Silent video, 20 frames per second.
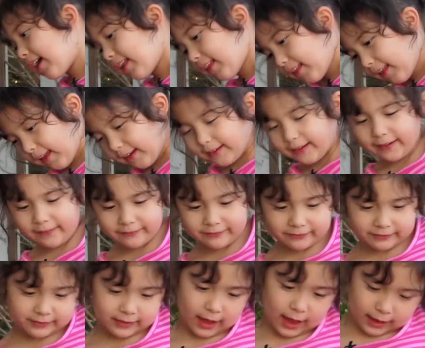Did he
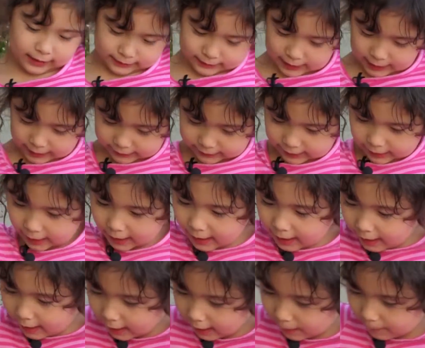fly like
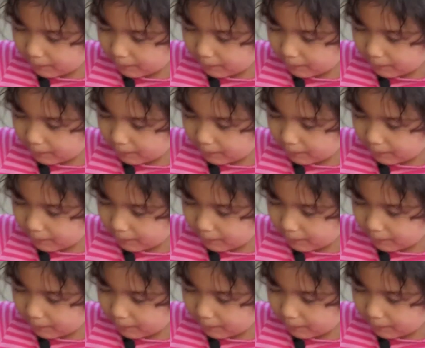a